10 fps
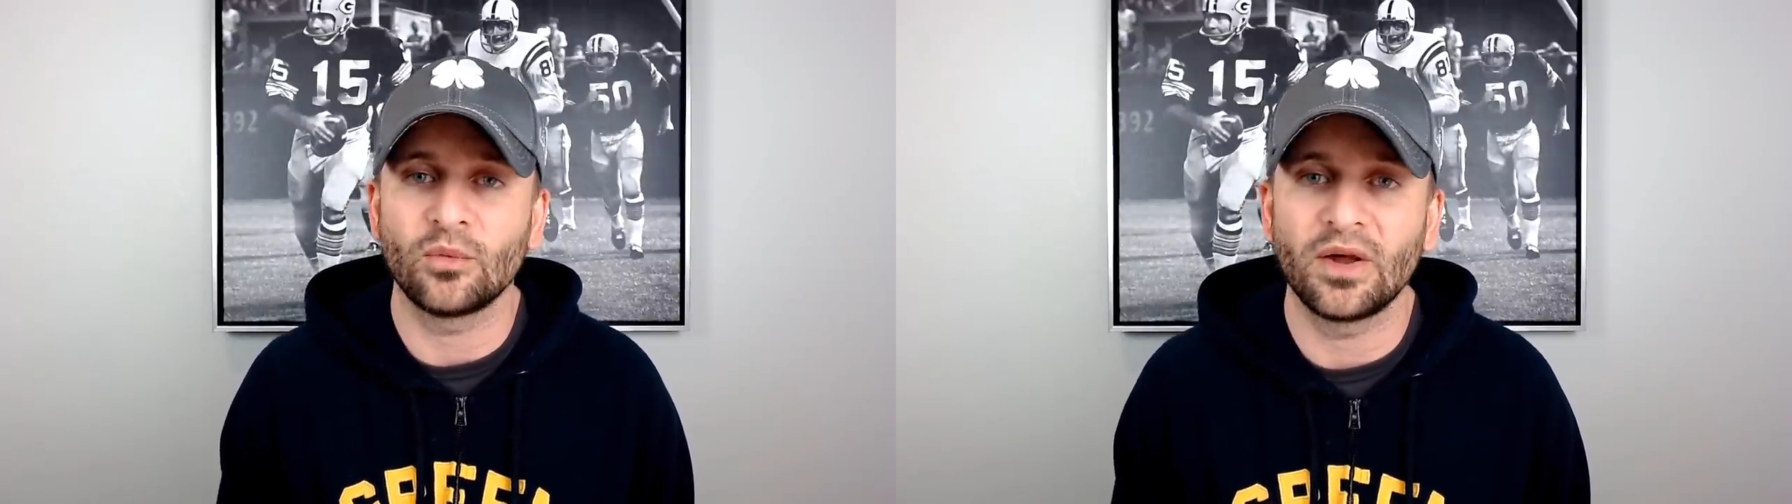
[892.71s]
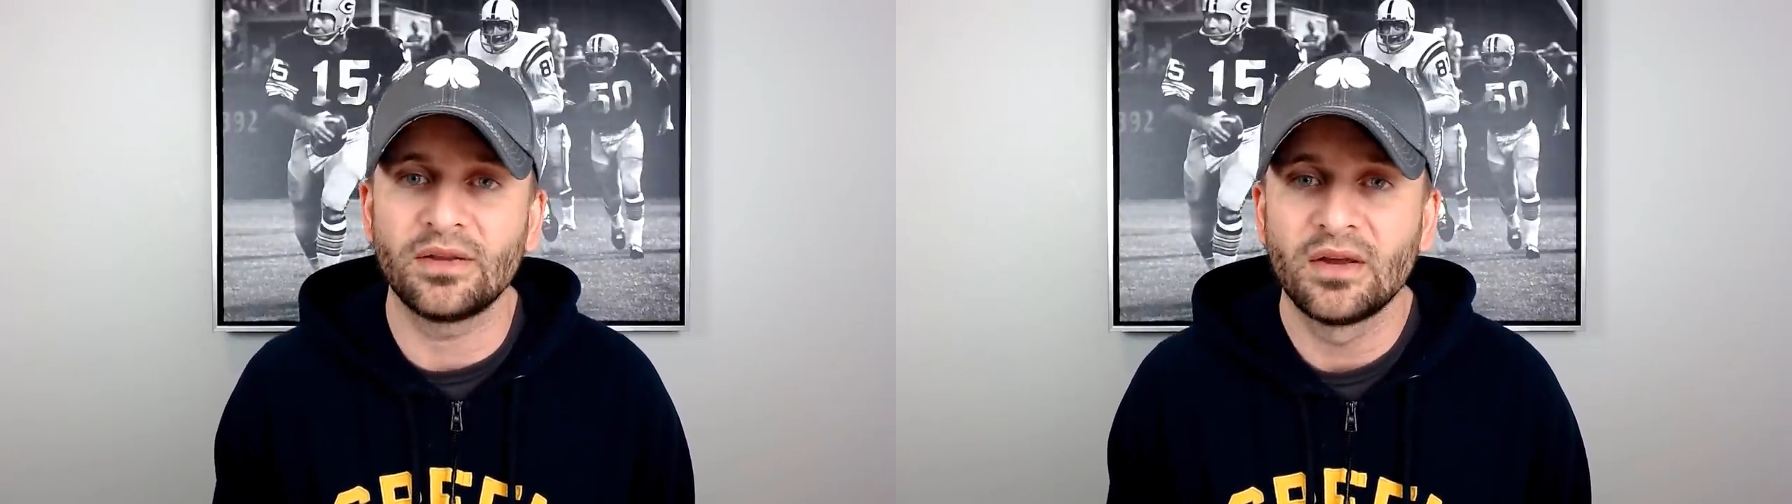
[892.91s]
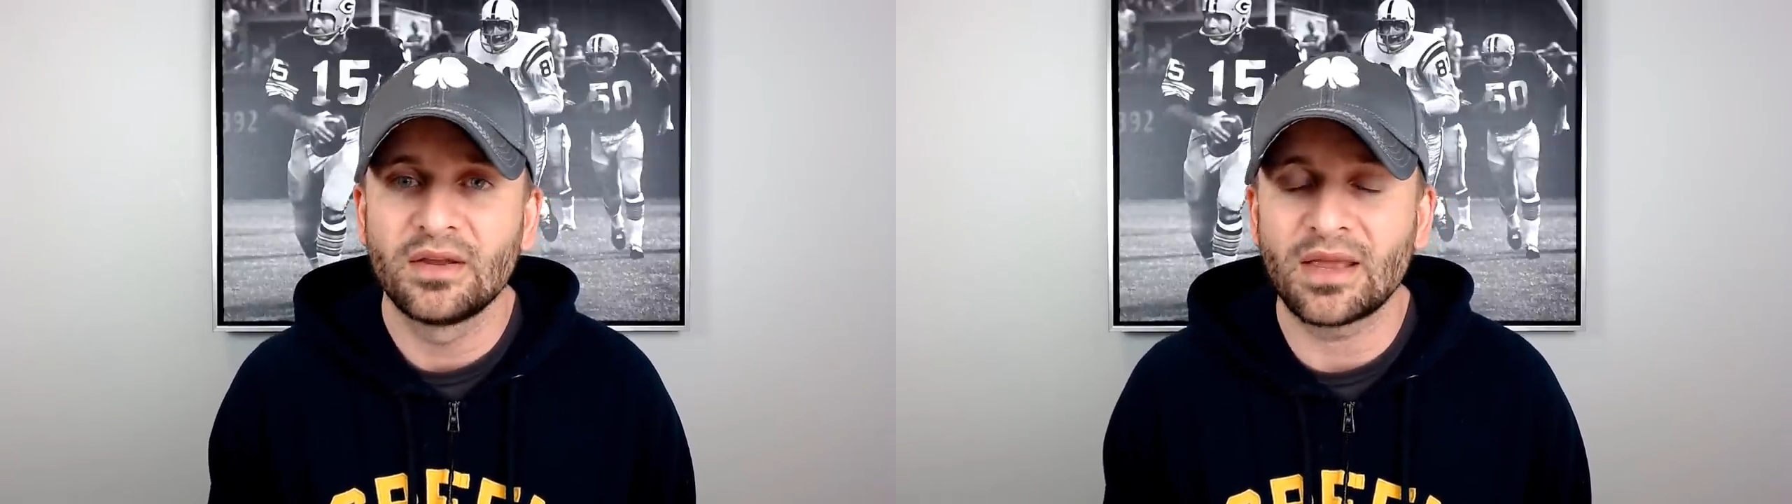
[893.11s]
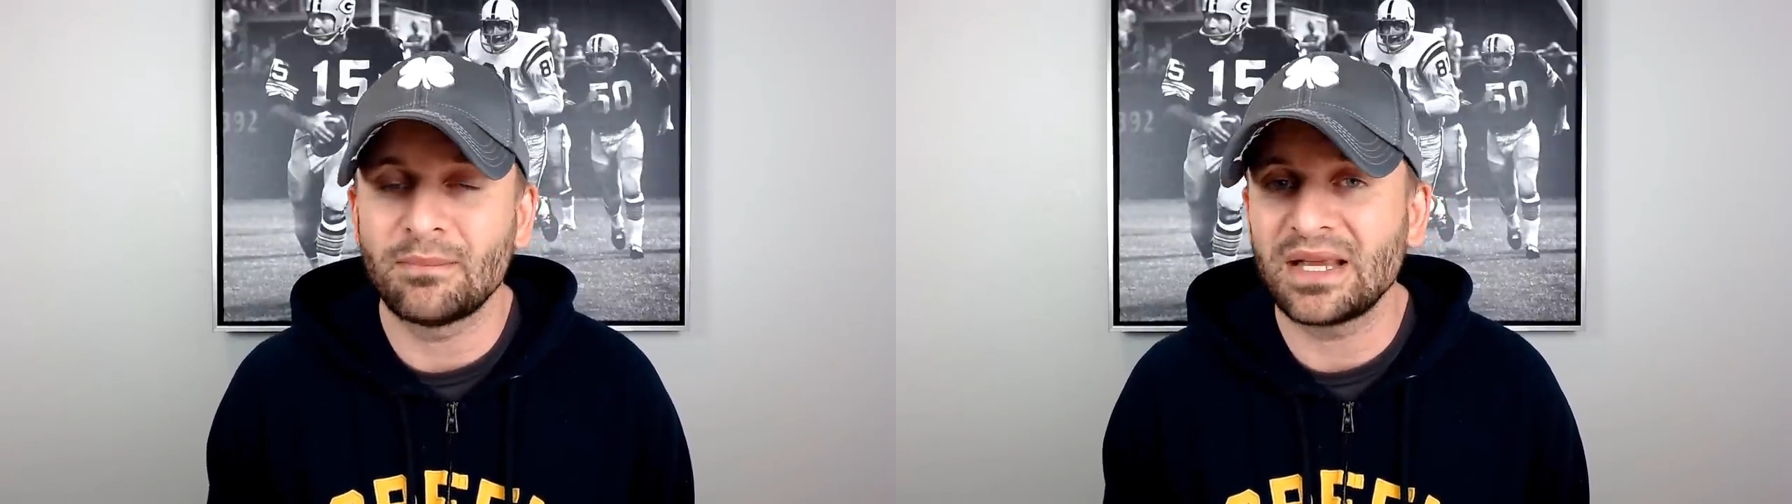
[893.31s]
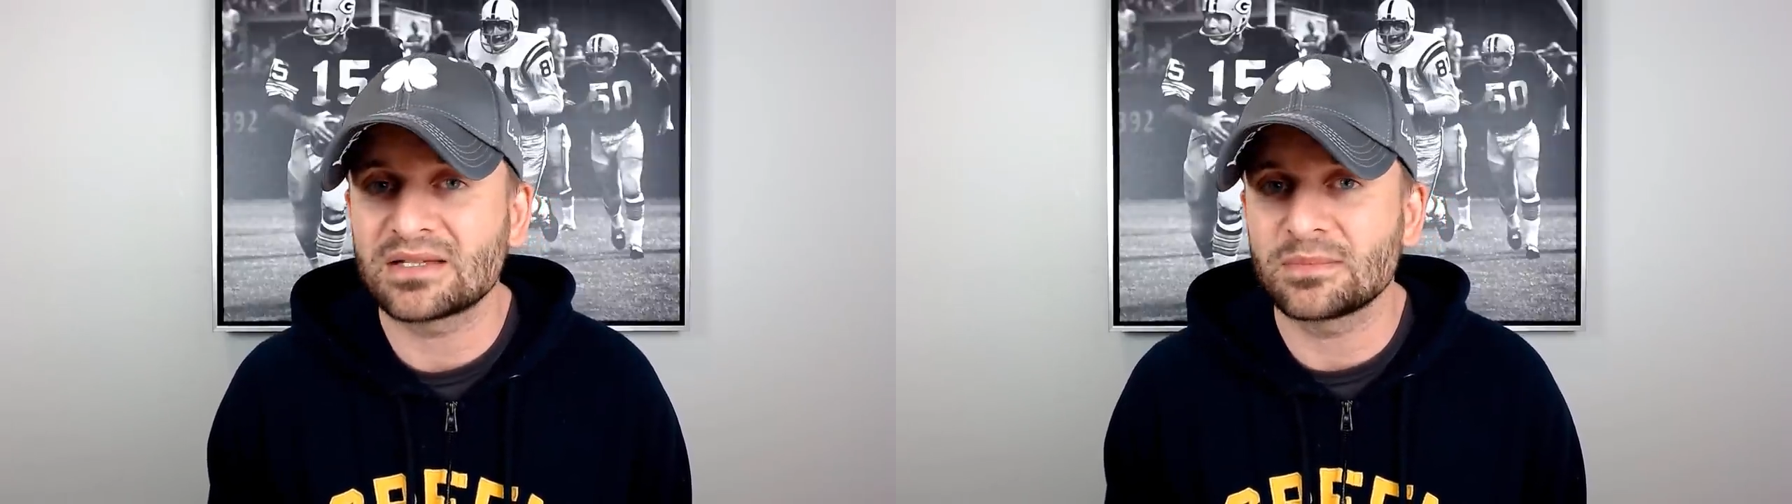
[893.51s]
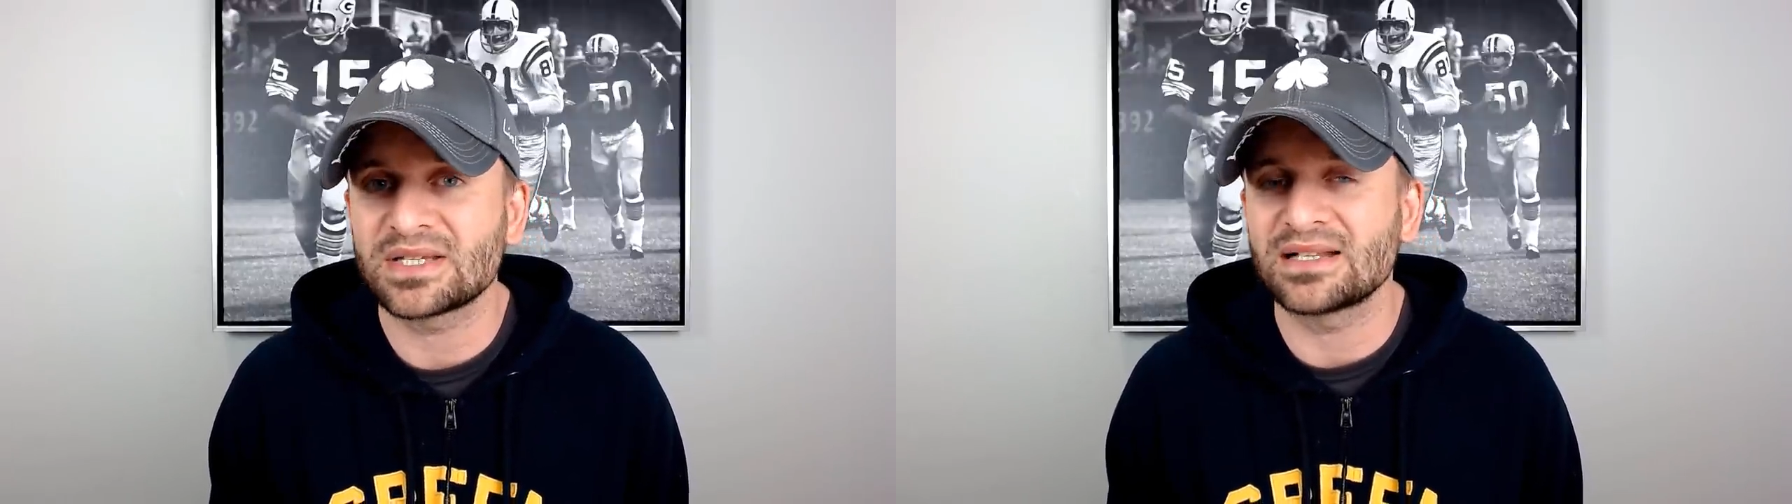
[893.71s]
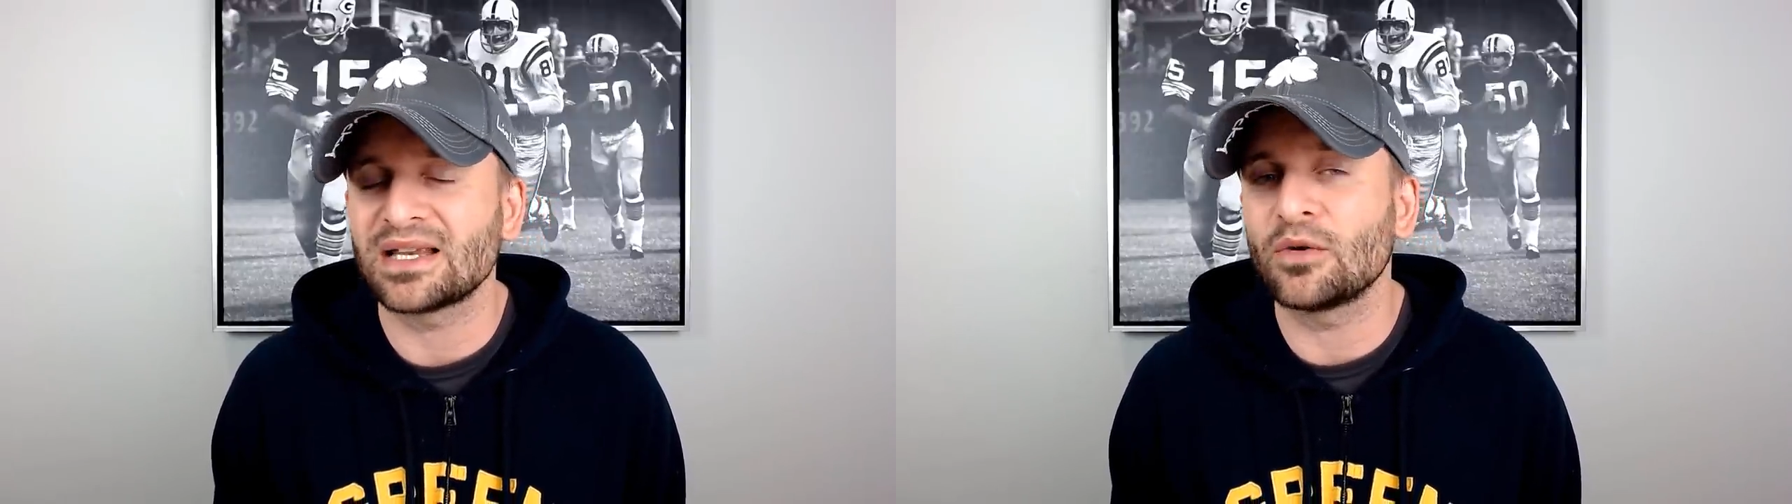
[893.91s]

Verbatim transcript: one that makes some sense.